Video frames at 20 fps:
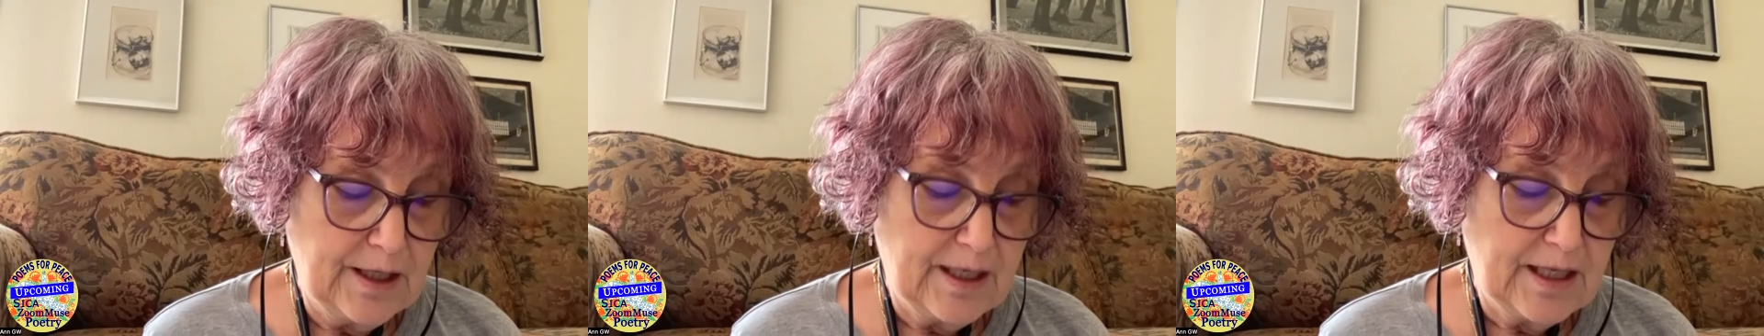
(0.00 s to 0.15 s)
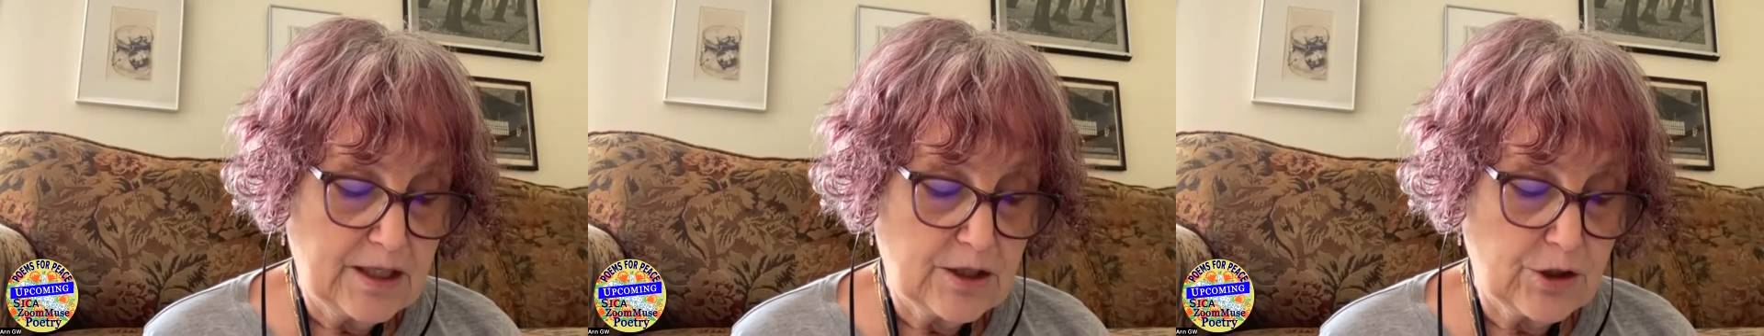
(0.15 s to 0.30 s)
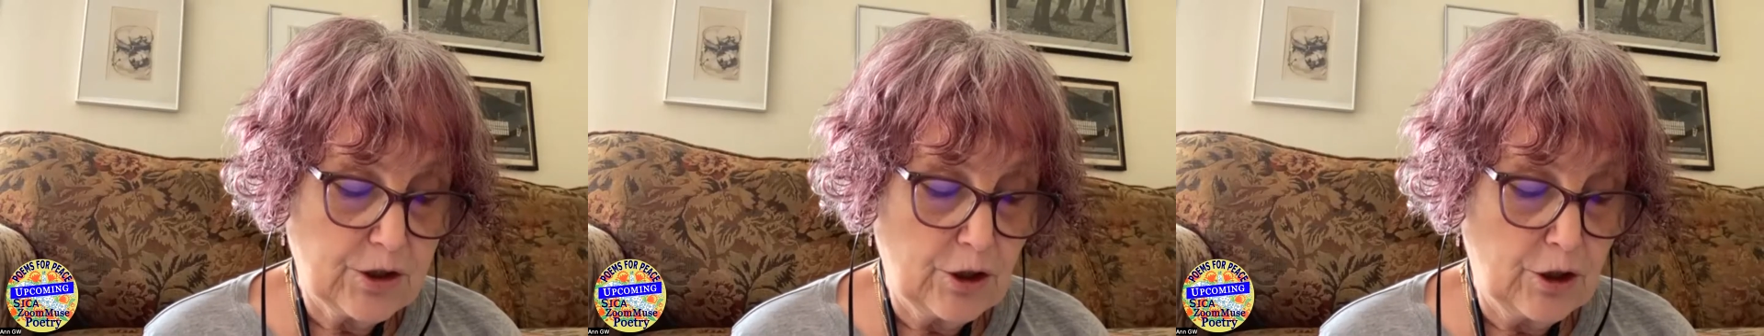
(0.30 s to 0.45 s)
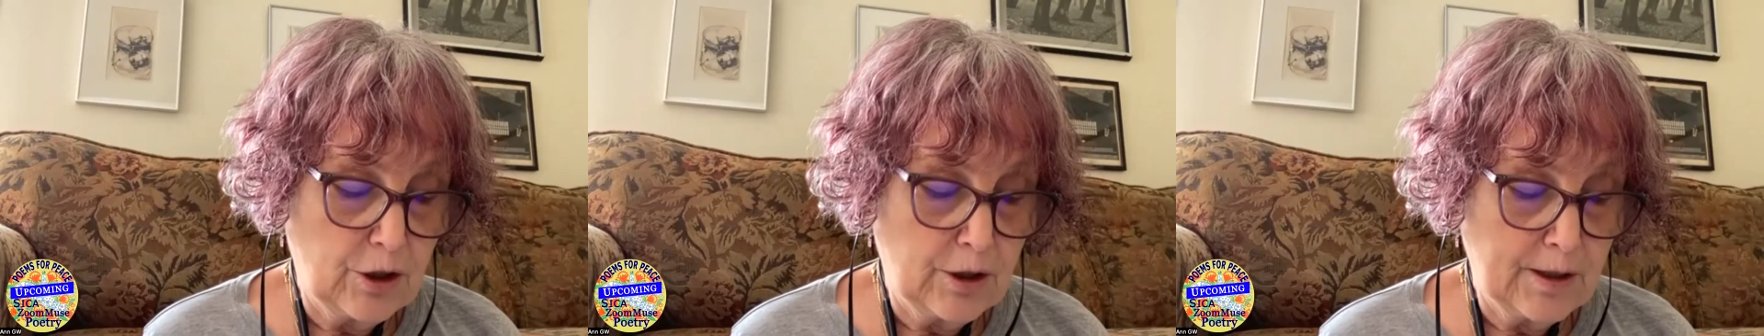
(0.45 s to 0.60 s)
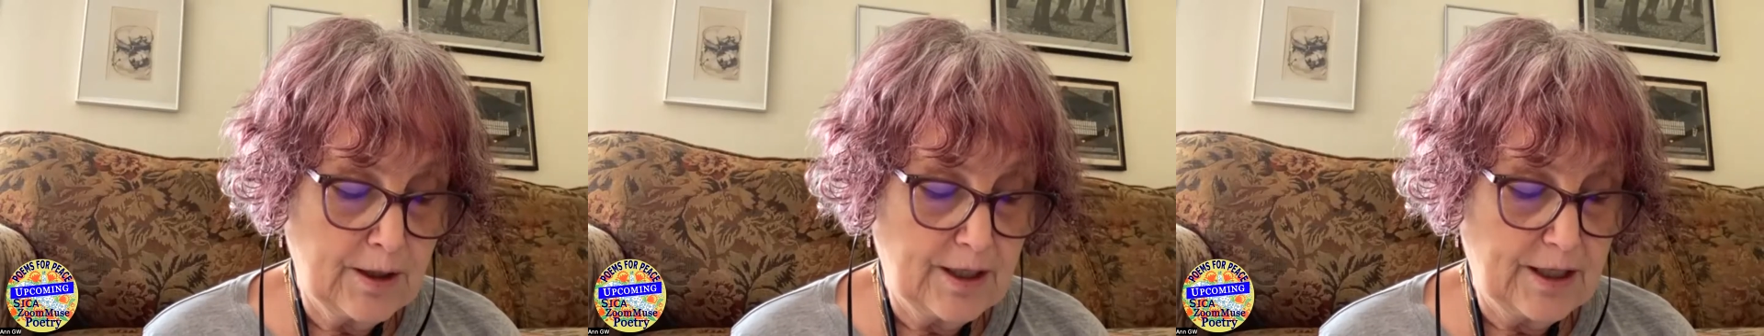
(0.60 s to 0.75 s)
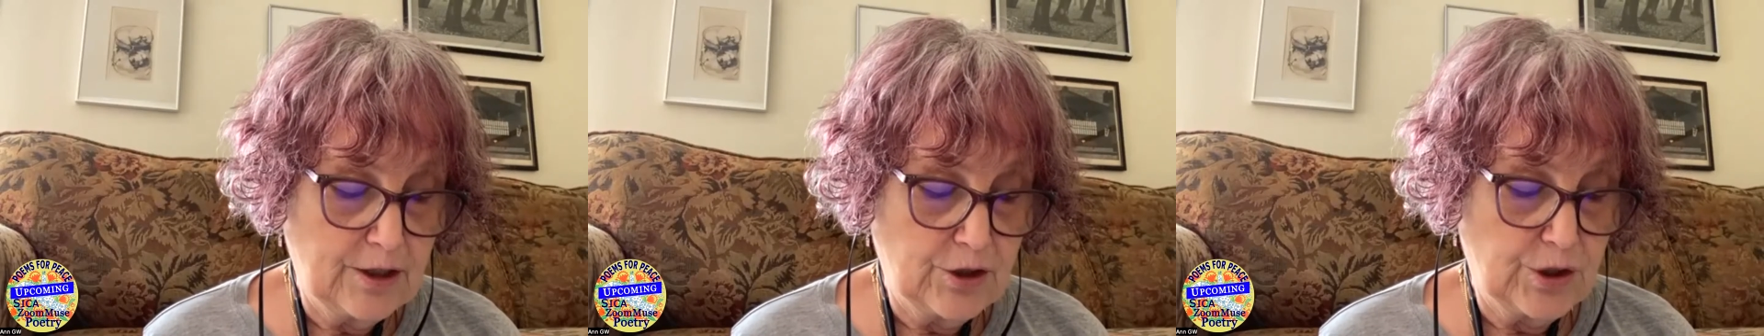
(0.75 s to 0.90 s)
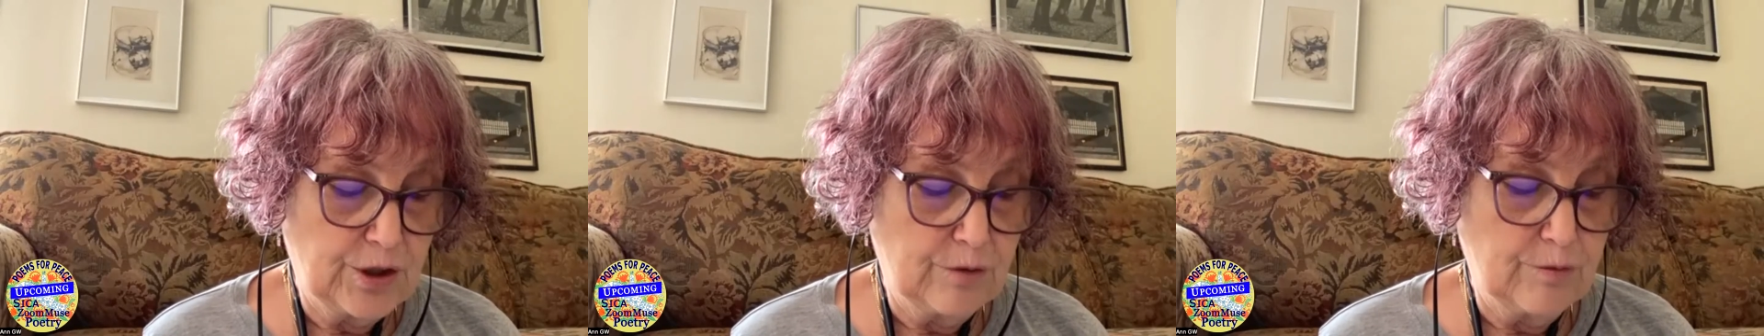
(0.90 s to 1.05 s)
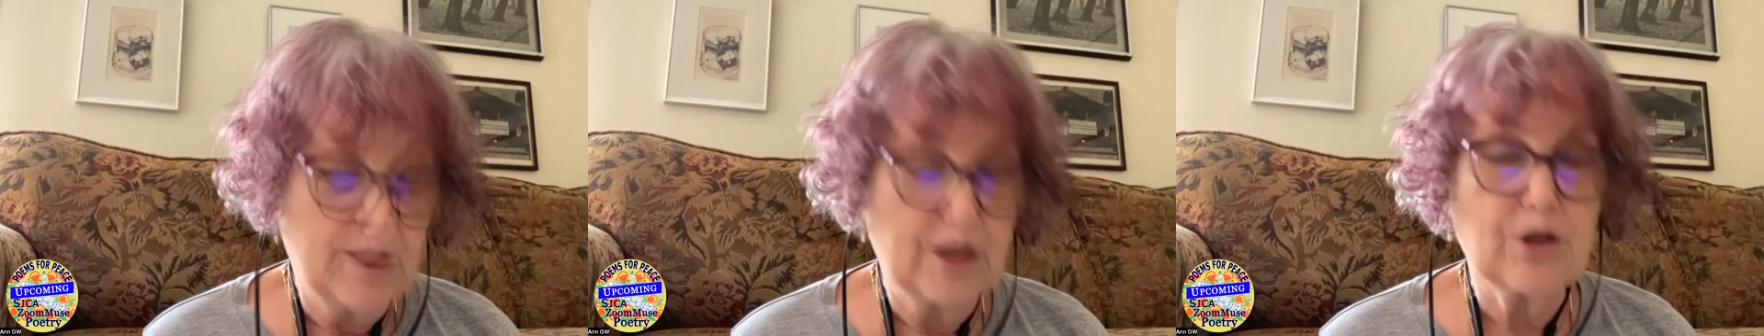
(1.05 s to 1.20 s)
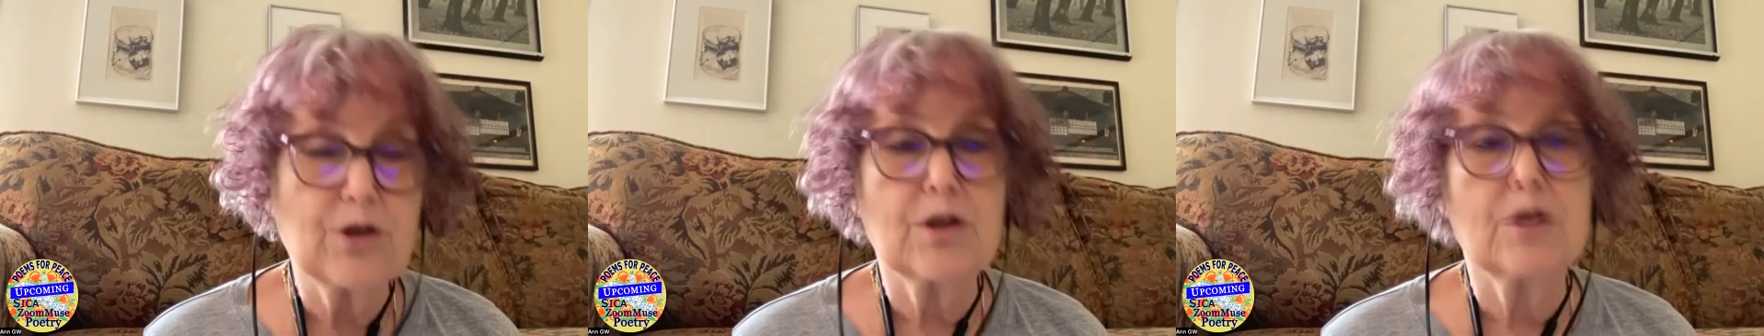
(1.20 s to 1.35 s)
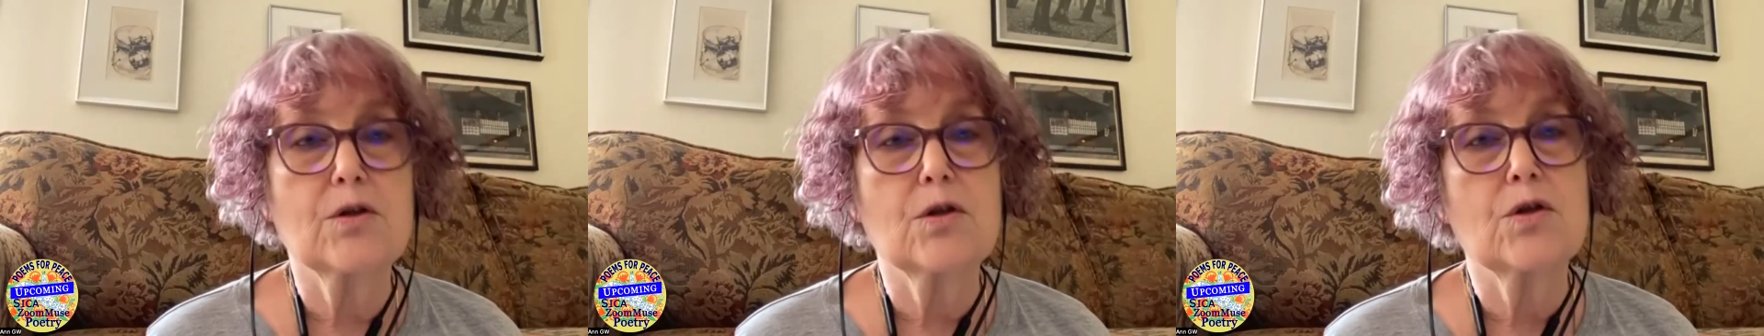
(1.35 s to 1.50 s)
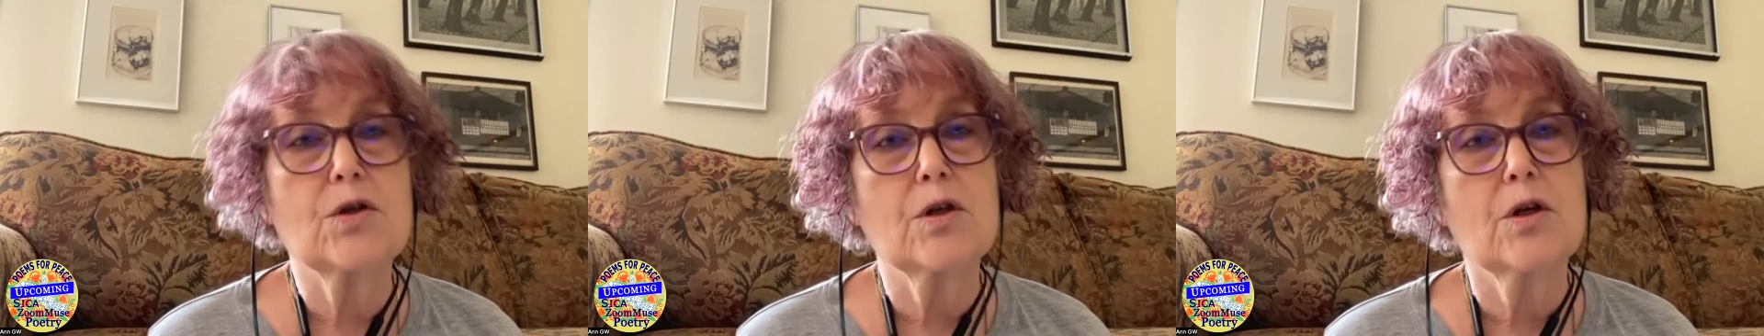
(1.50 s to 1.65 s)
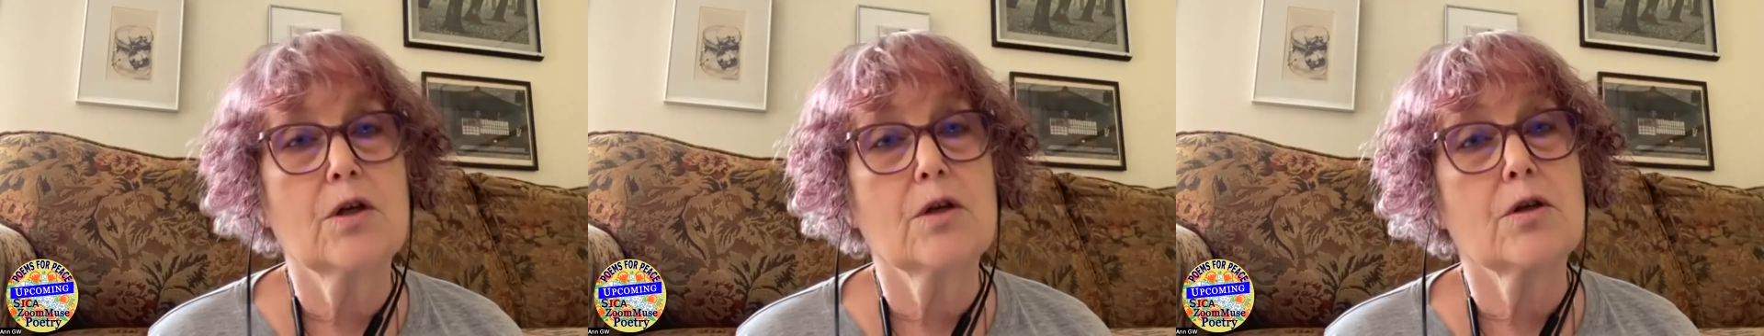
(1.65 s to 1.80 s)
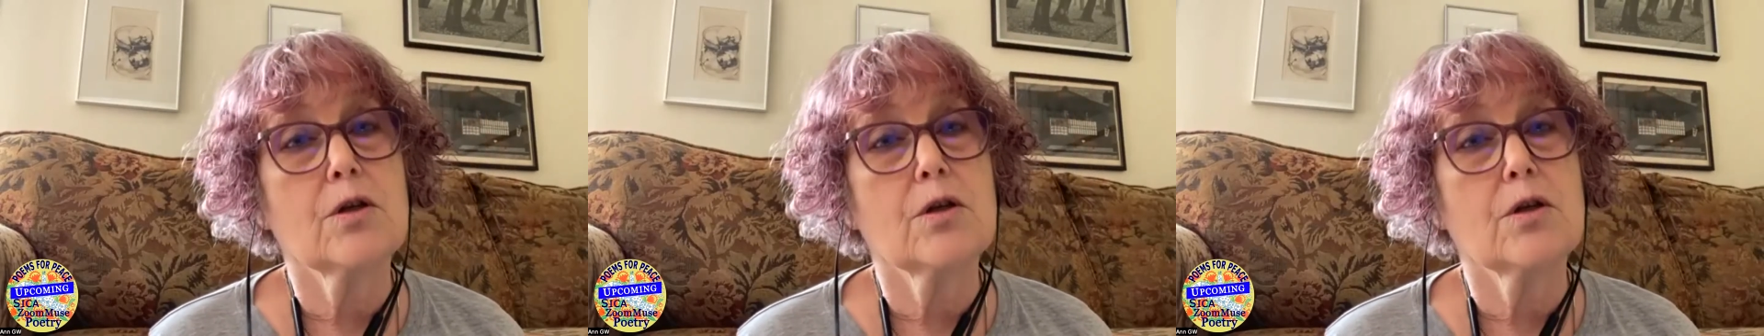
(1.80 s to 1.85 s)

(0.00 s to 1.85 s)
as long as the Russians